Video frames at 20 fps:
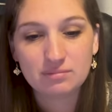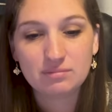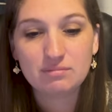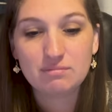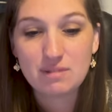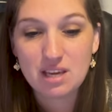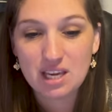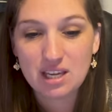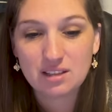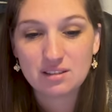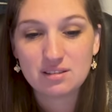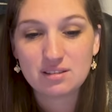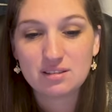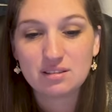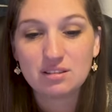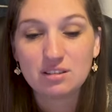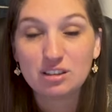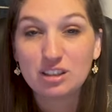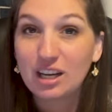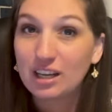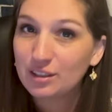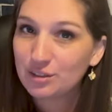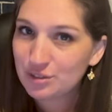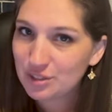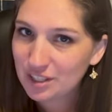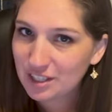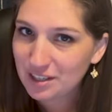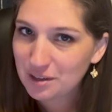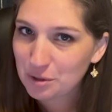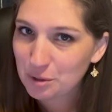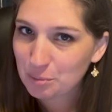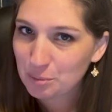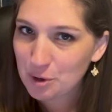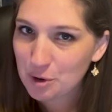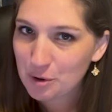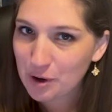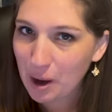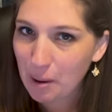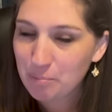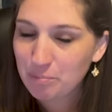means you're not using another
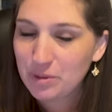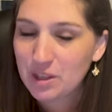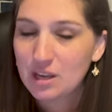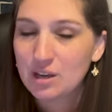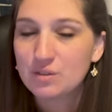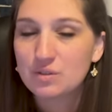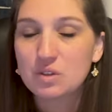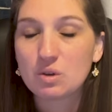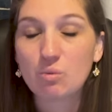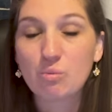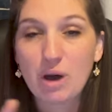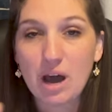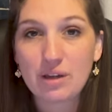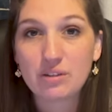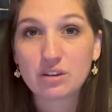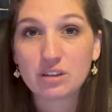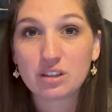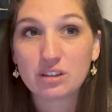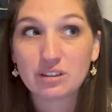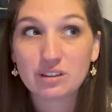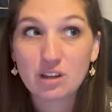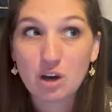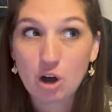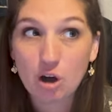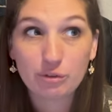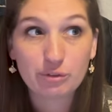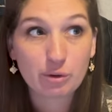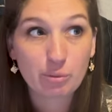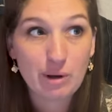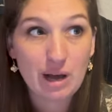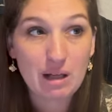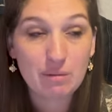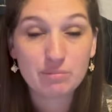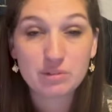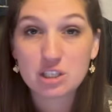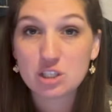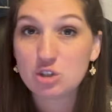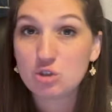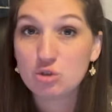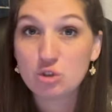program. So whether you're in the overwhelm
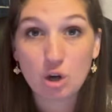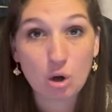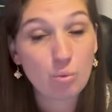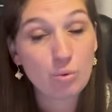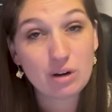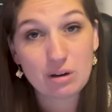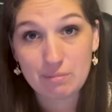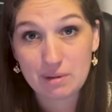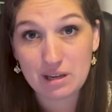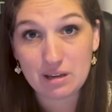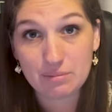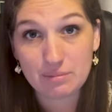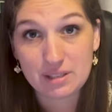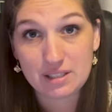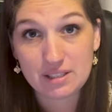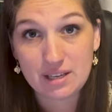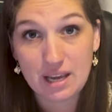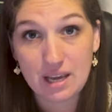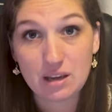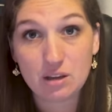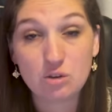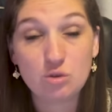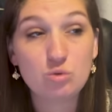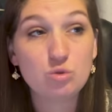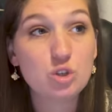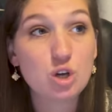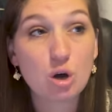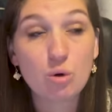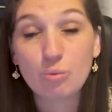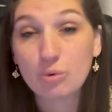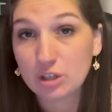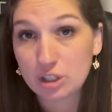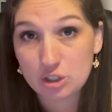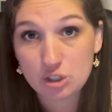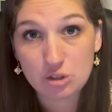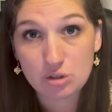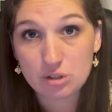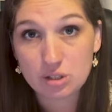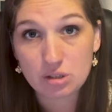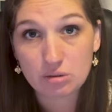because you don't want to make a mistake, you don't want to
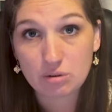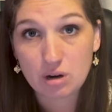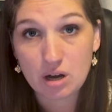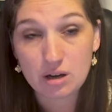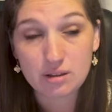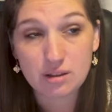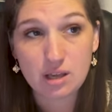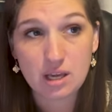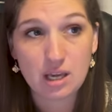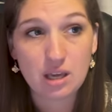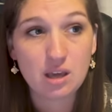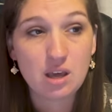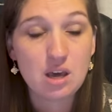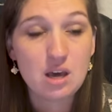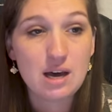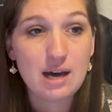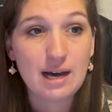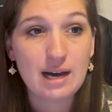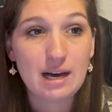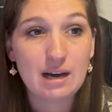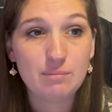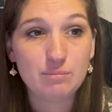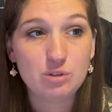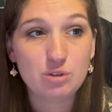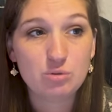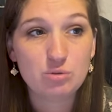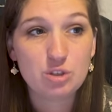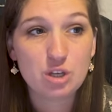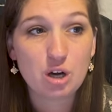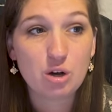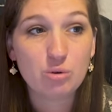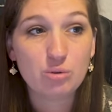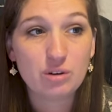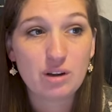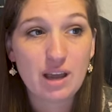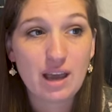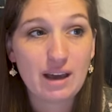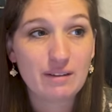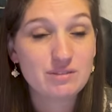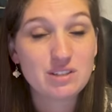choose the wrong thing, um, you don't
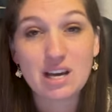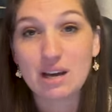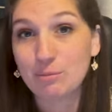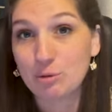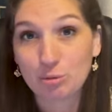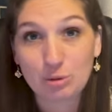have time to